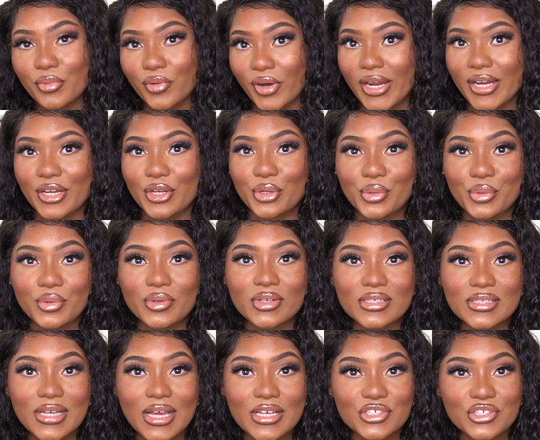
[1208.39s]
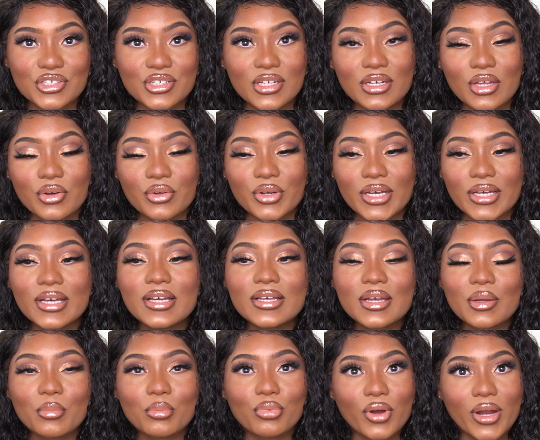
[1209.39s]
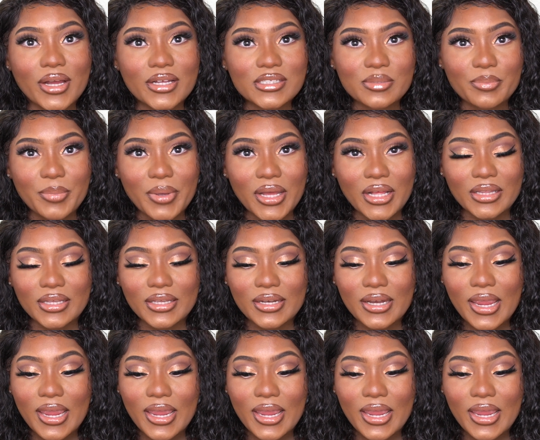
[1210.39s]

brand new Natasha Denona bronze palette,